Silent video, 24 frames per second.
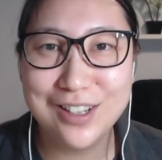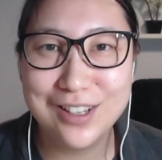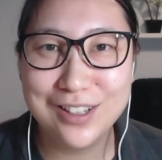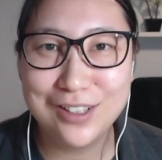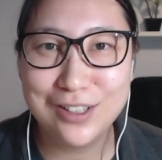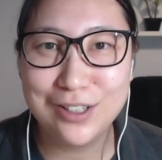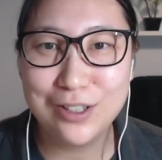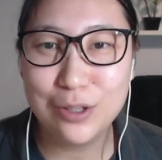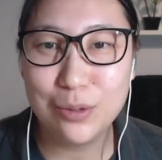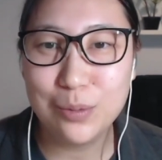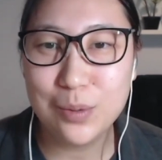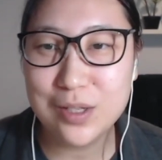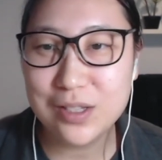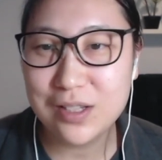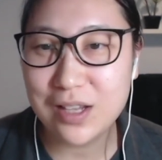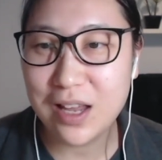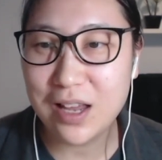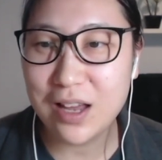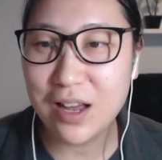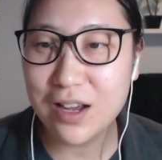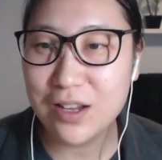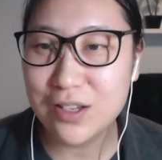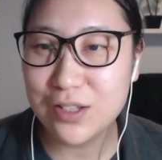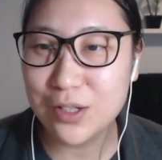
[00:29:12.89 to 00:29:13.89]
What's
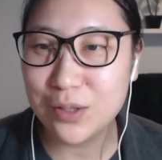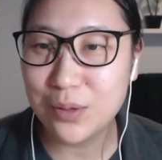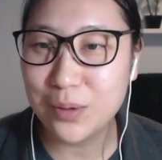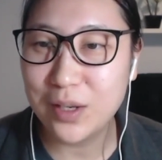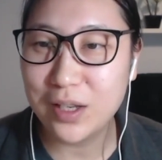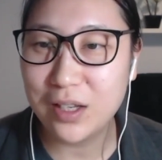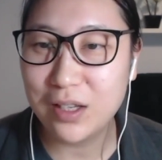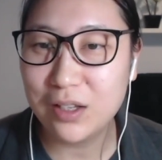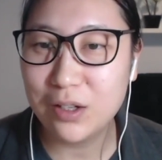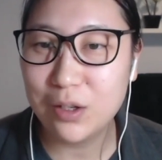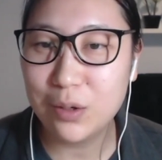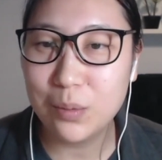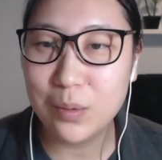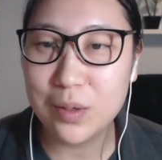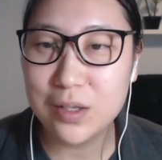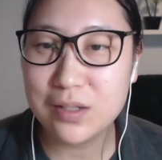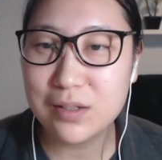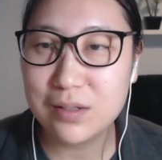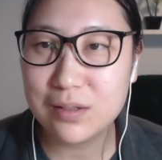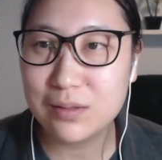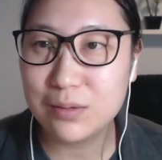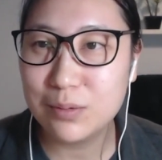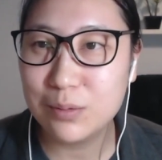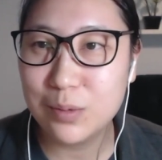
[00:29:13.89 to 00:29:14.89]
AI doing?
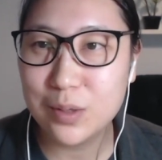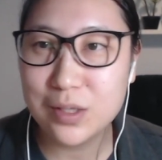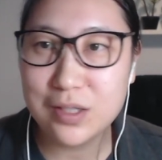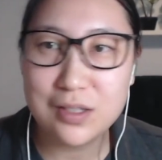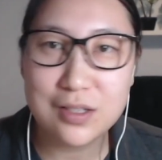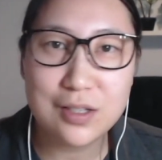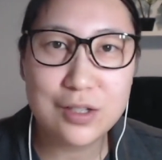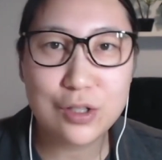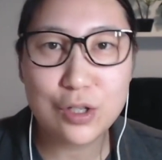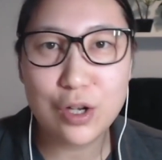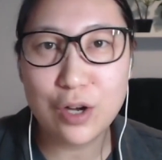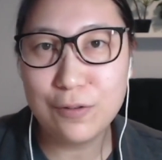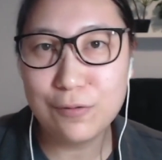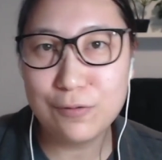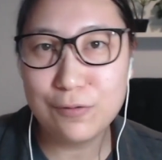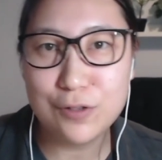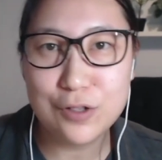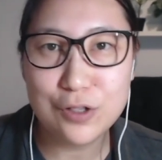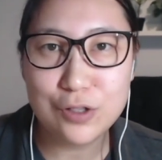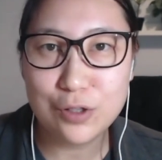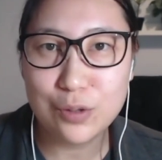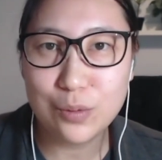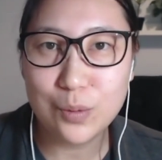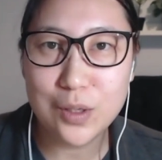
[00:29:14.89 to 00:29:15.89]
What's this
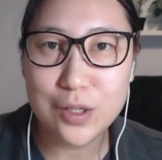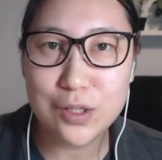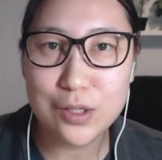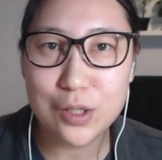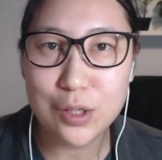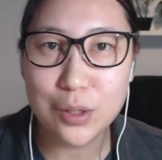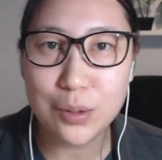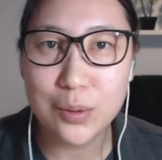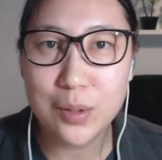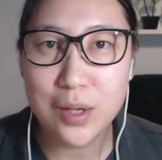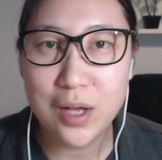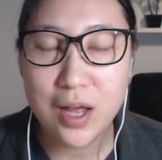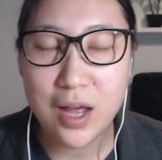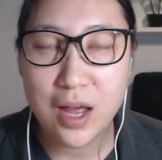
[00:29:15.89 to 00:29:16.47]
conference you went to?